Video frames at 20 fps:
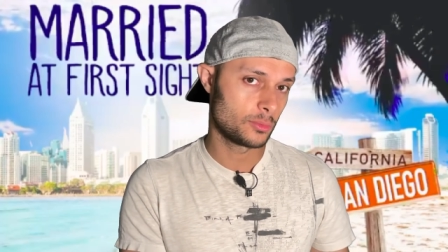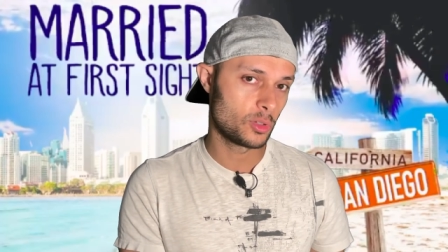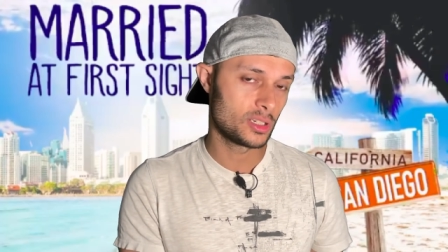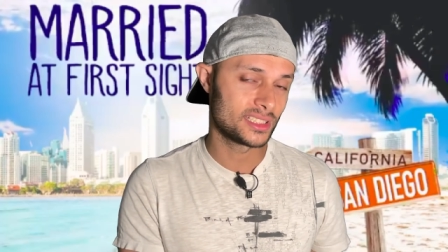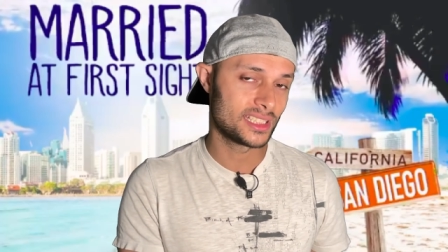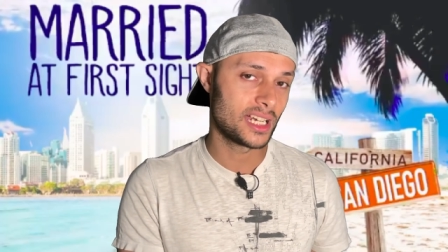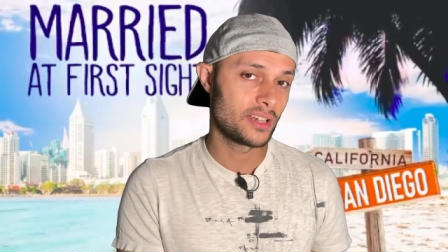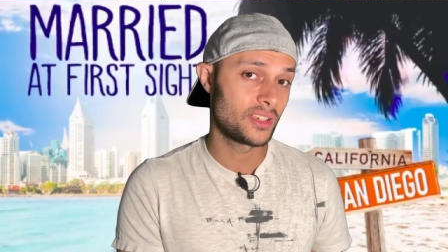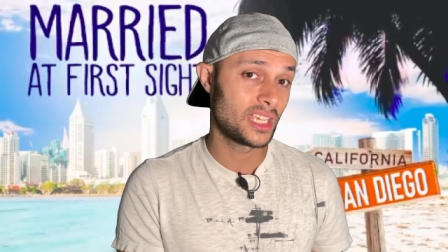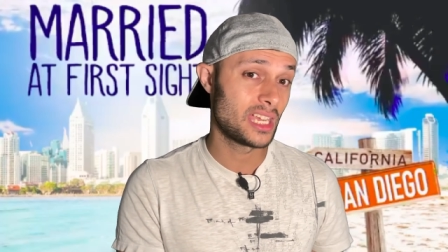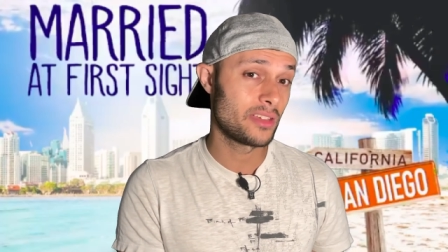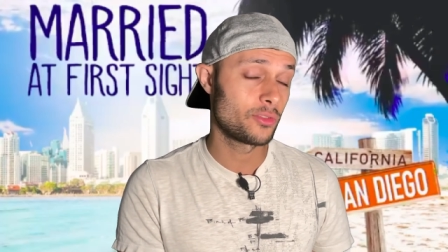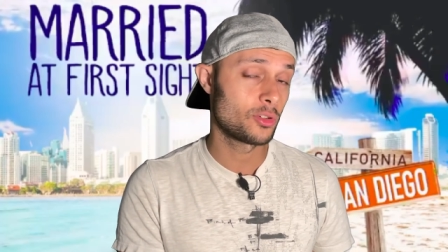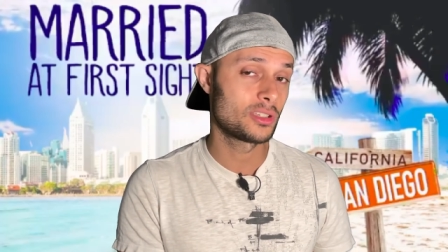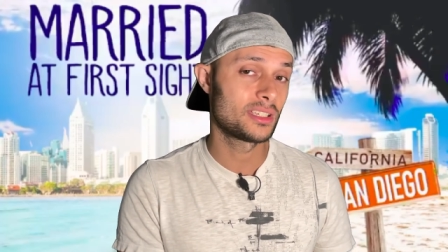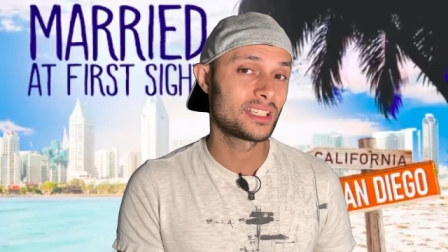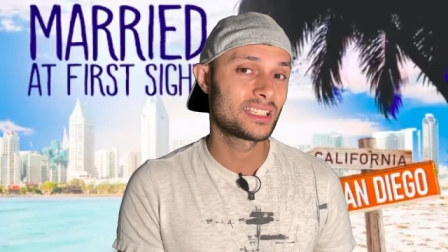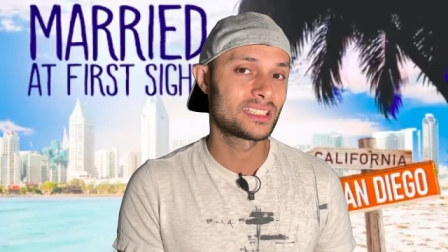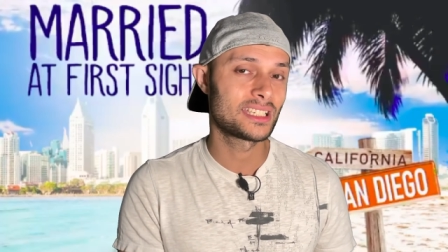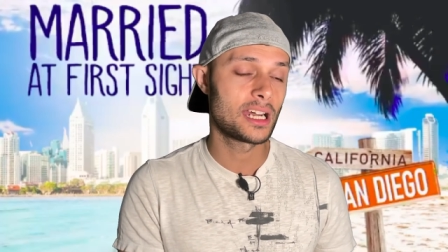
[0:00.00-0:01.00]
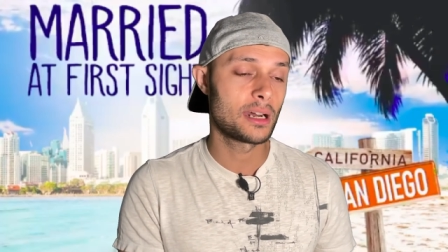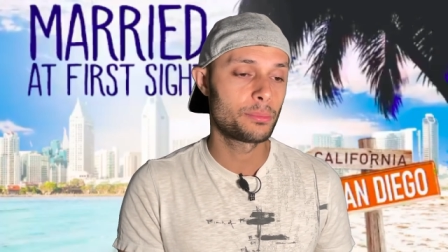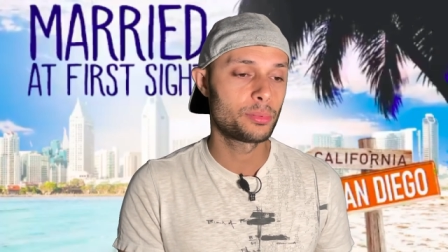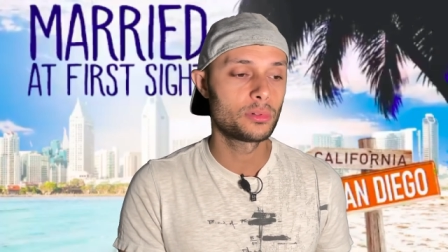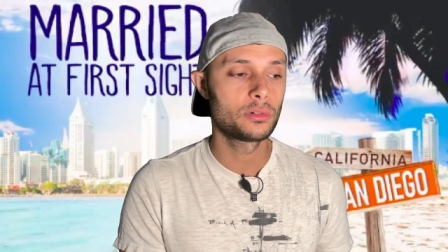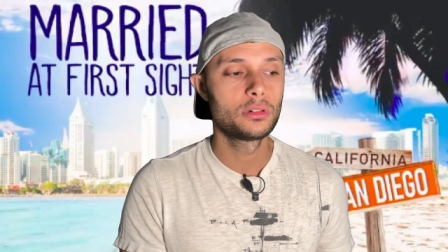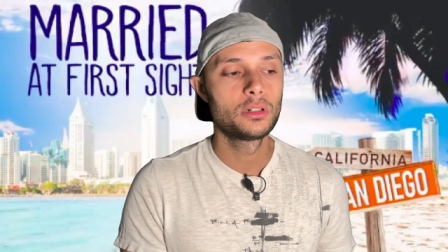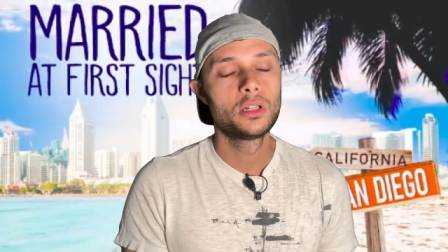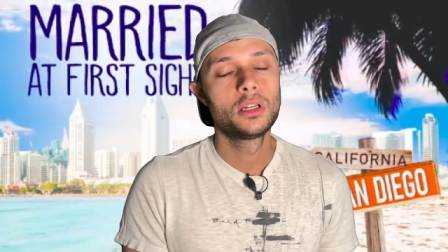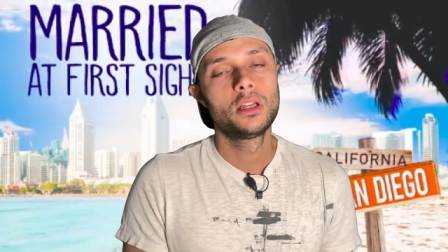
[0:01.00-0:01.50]
ones I gave you an
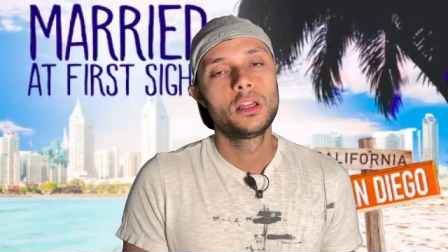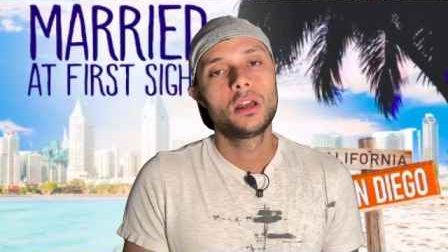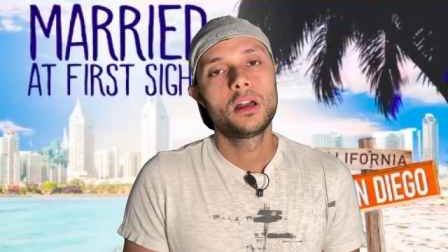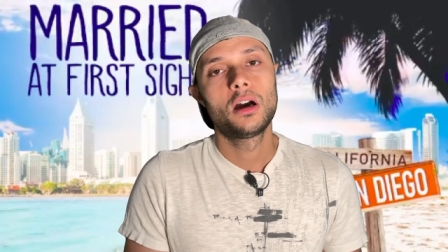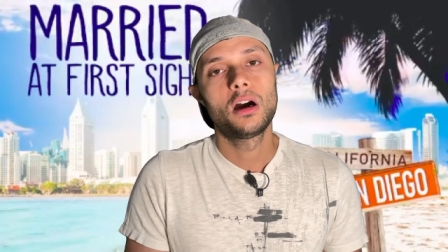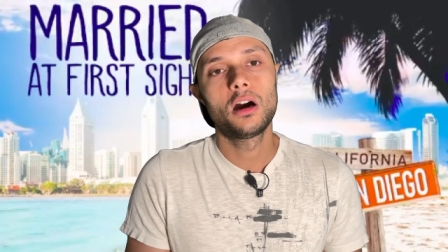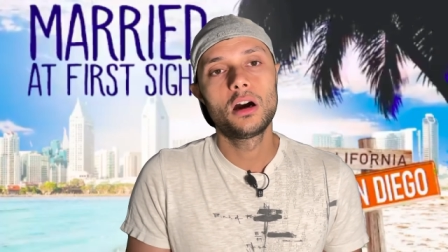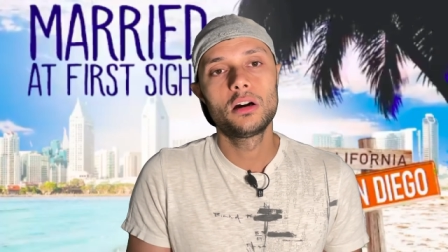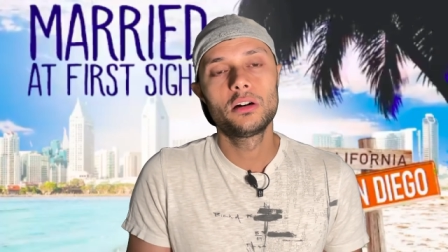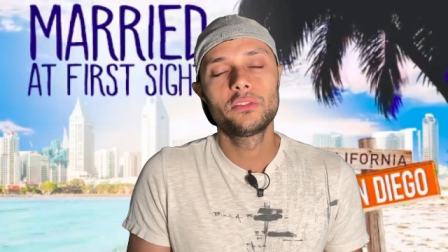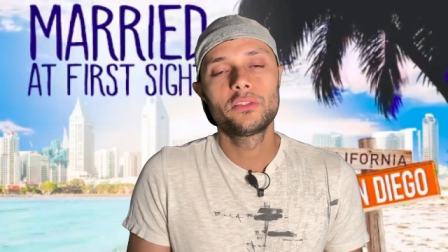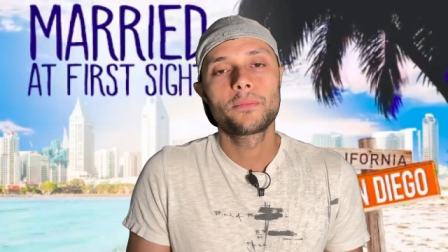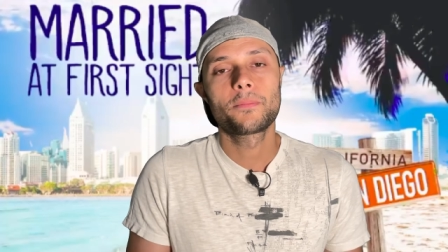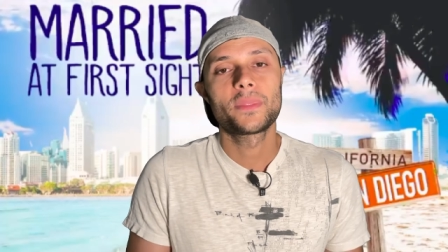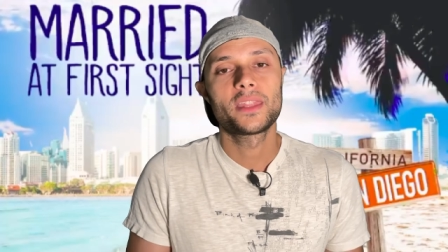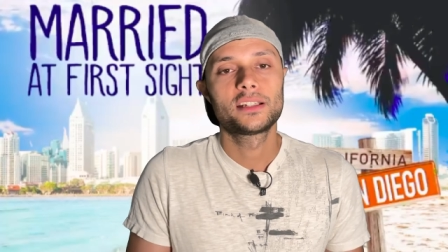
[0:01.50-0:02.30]
example of.